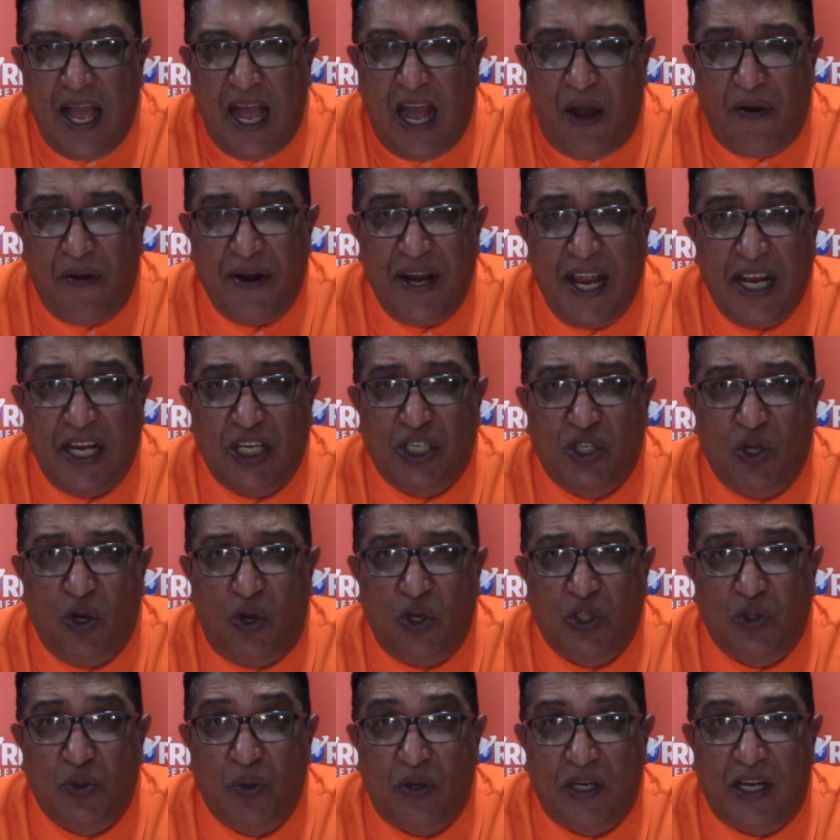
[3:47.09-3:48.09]
Our next
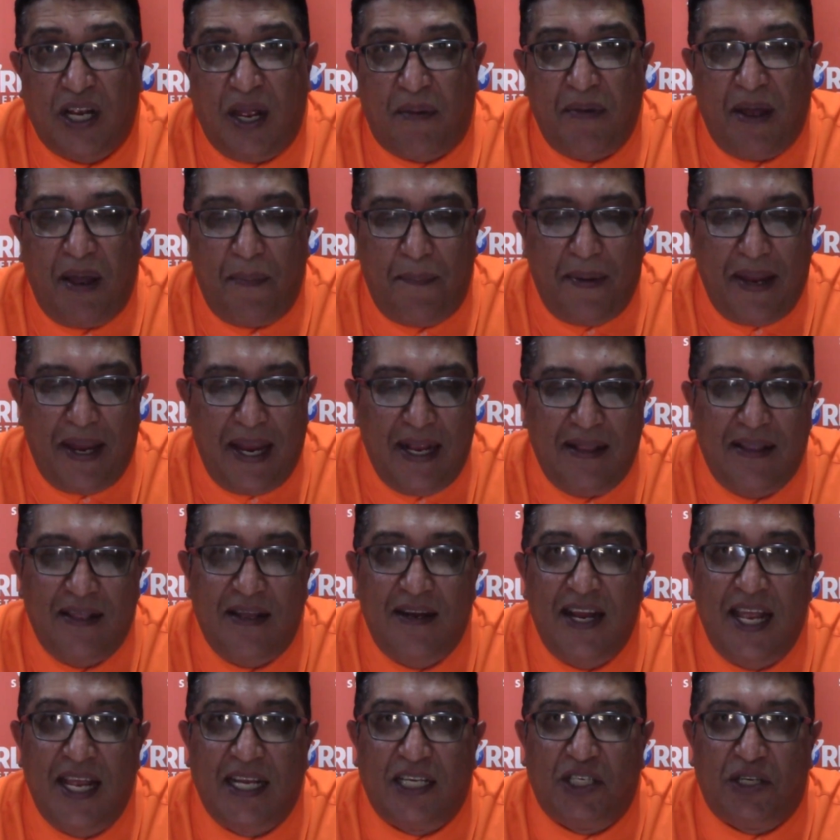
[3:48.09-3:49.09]
horse will come up in the
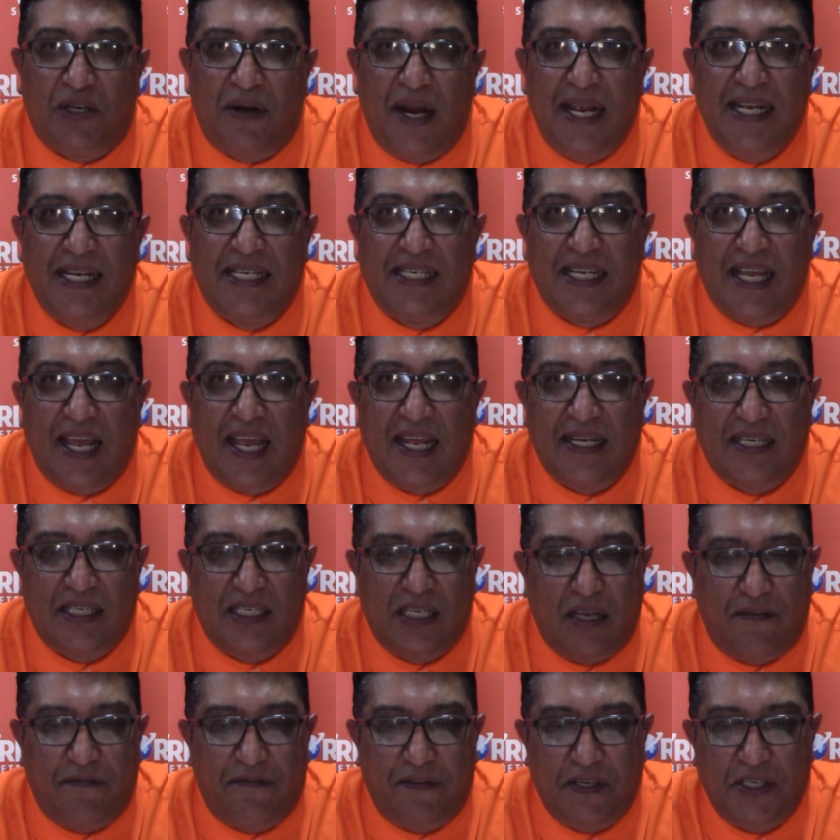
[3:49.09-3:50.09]
next race at
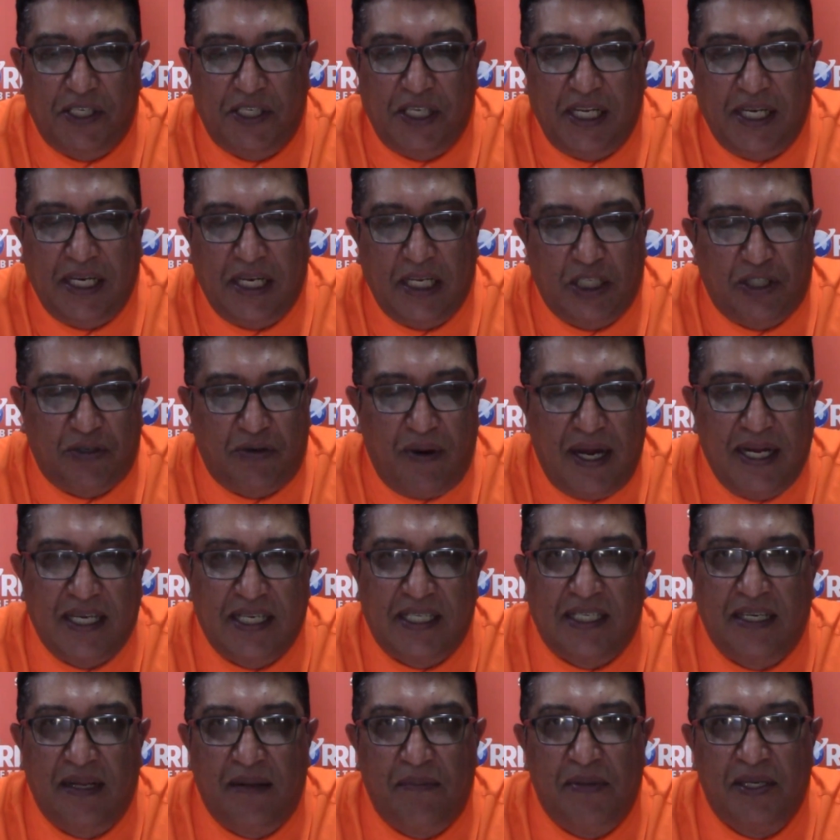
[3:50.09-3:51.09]
Turpentine. It's
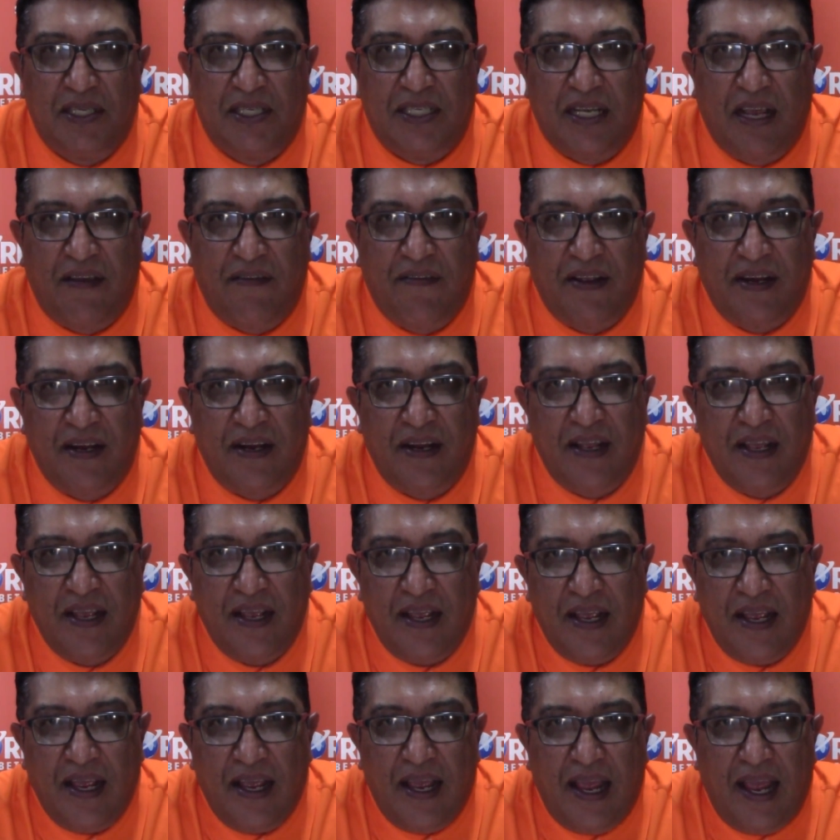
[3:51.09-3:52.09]
race number 7.
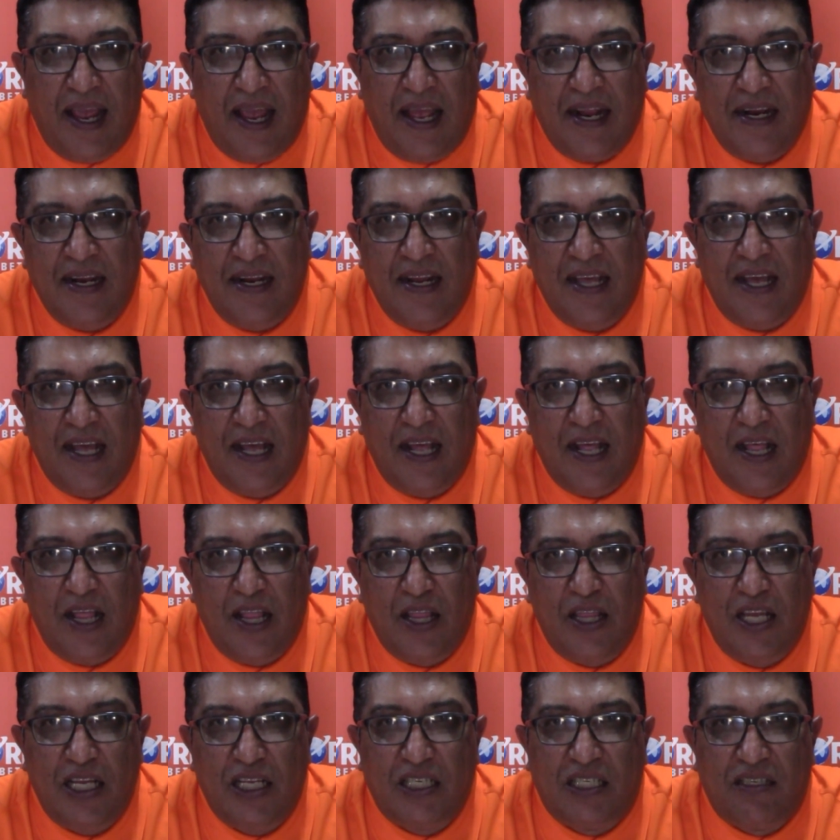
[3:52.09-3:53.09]
And
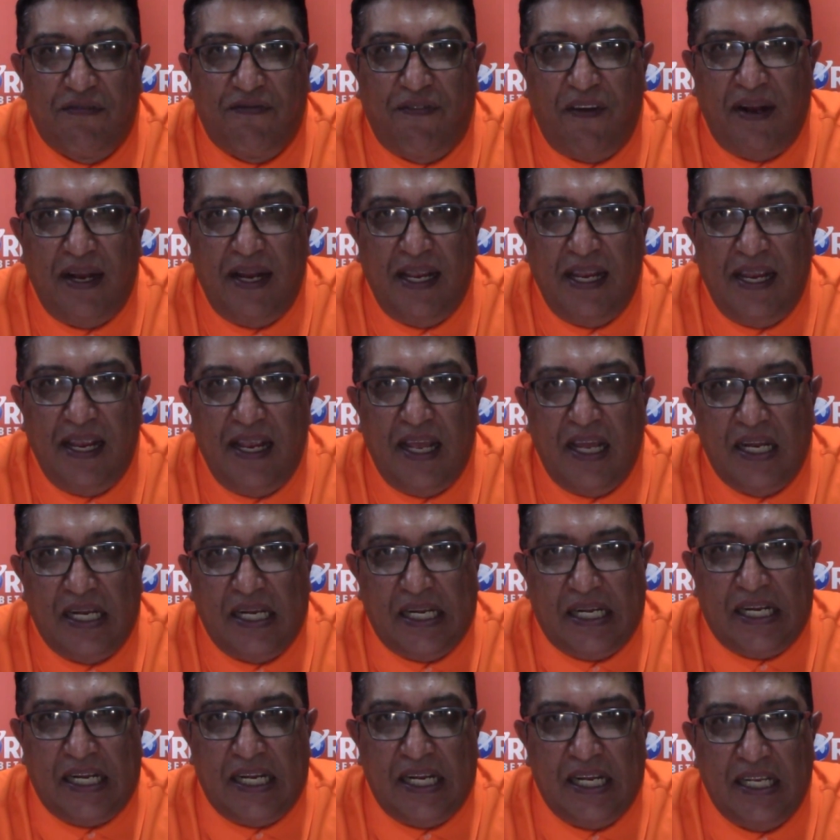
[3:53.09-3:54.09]
this filly
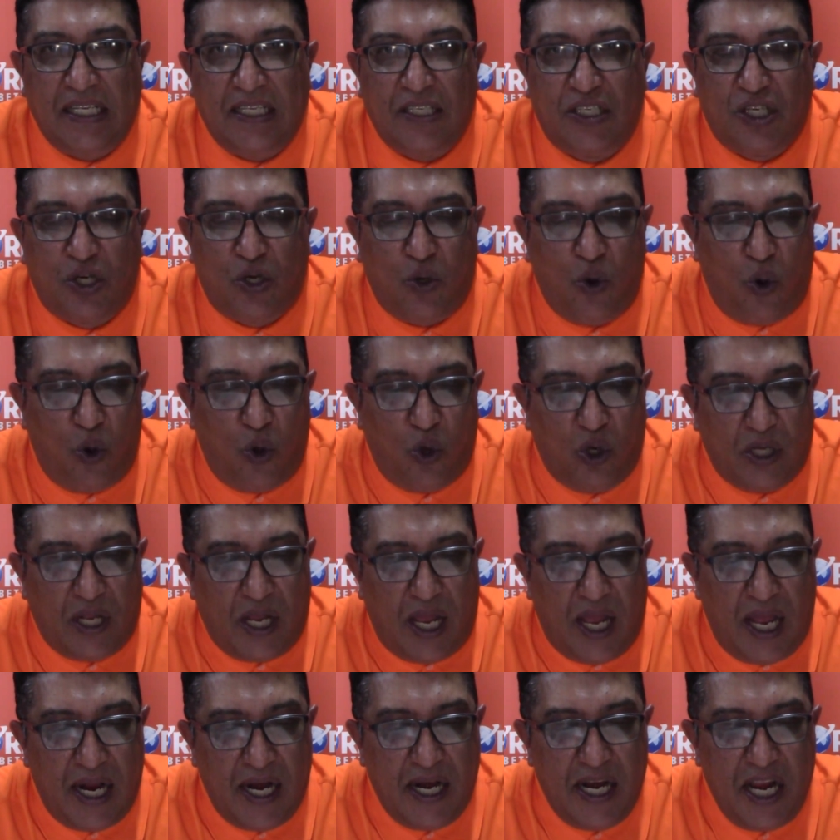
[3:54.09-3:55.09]
is called
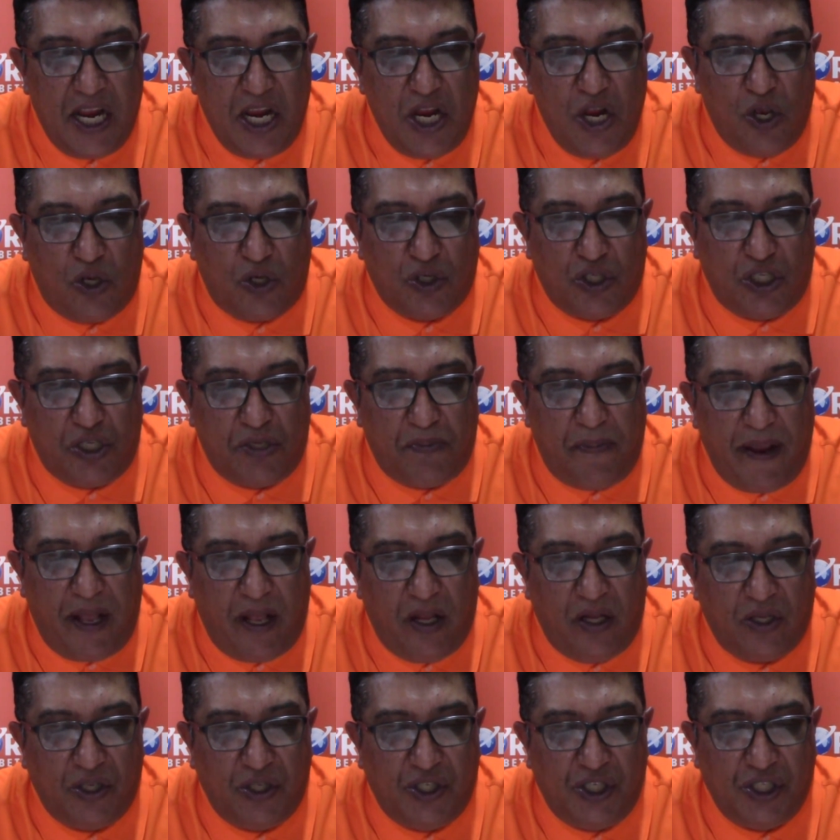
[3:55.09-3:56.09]
Under Your
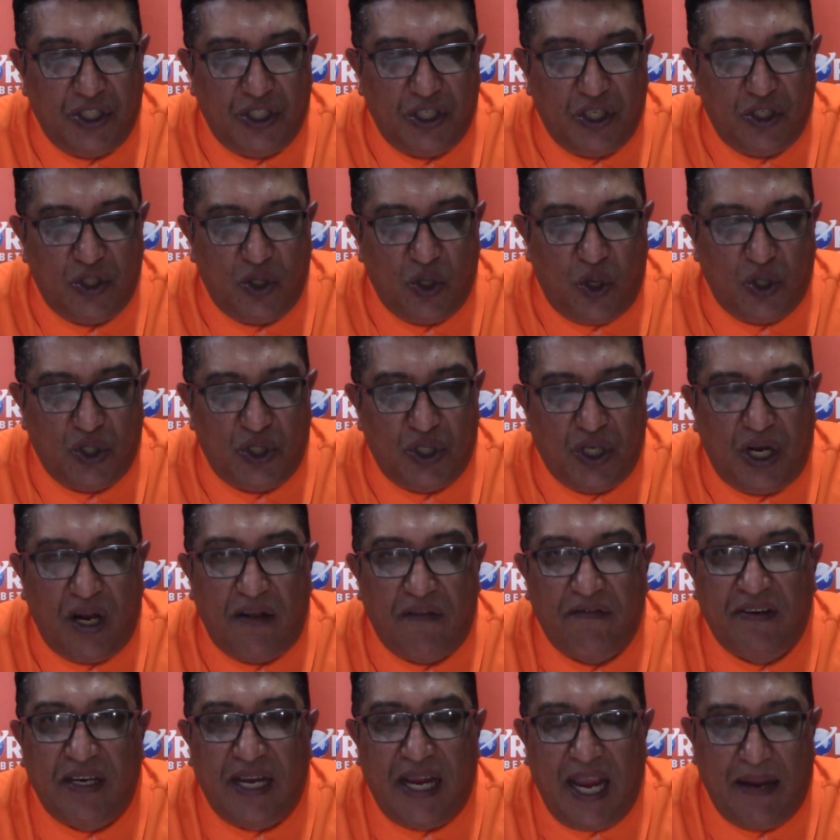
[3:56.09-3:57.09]
Spell. She's a daughter
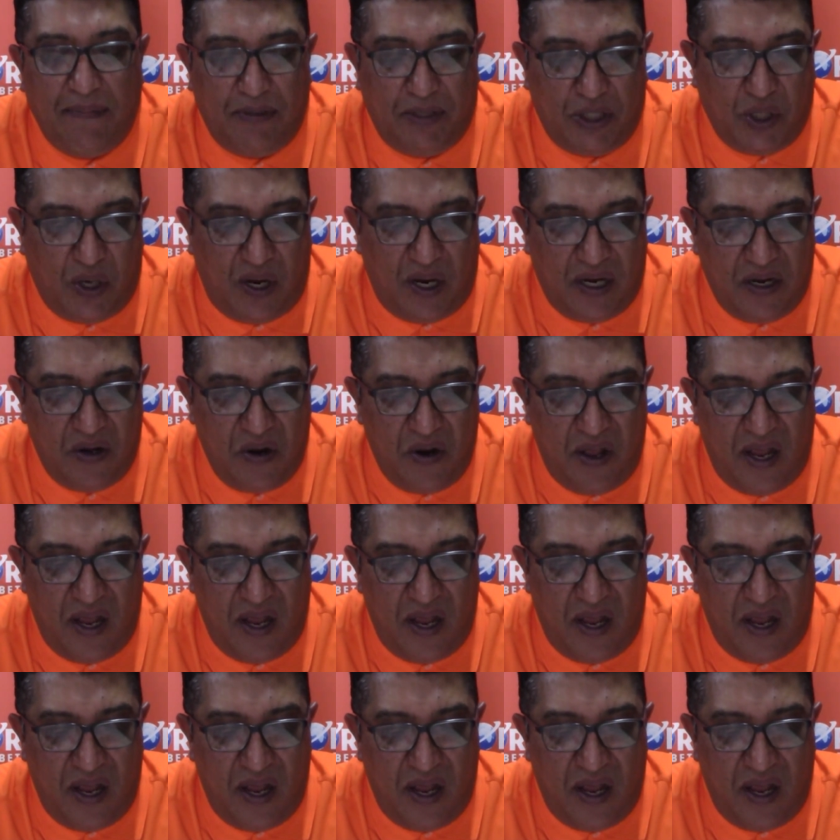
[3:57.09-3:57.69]
of Cape Town.